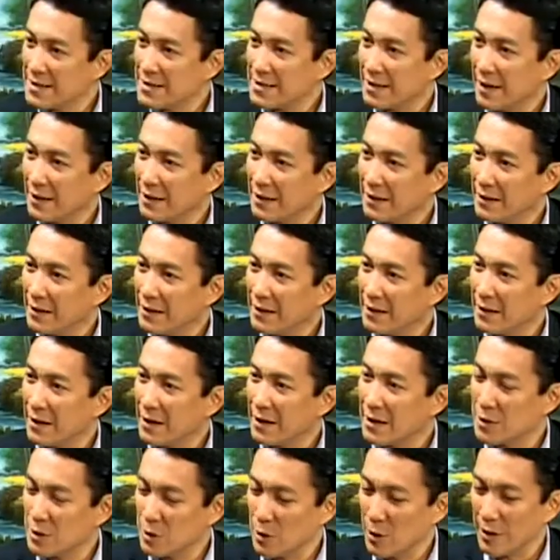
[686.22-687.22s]
is that
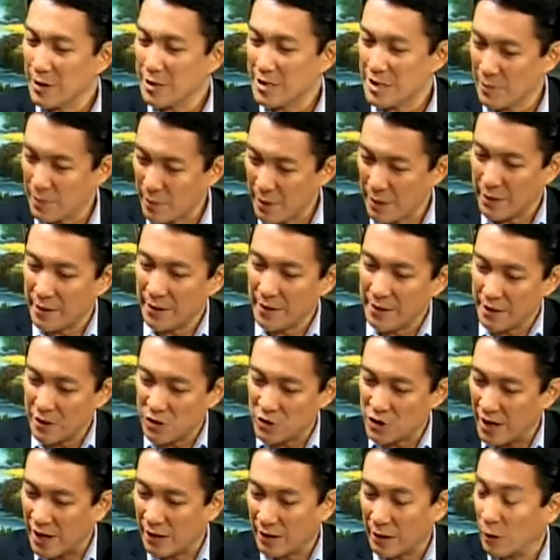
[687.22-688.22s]
as long as the mother and the
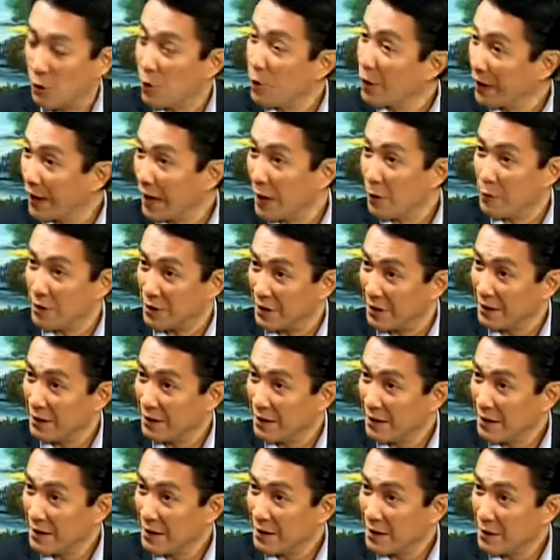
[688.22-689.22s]
child are okay with it,
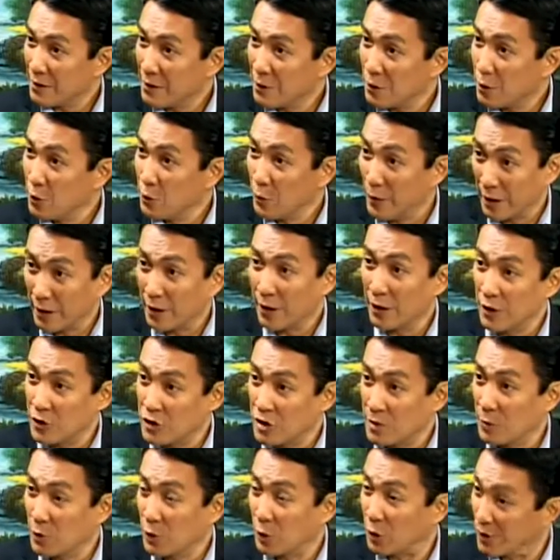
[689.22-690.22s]
you encourage
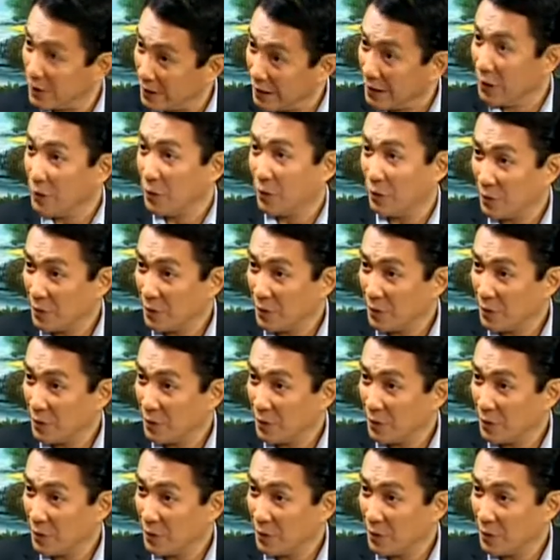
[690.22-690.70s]
them to continue.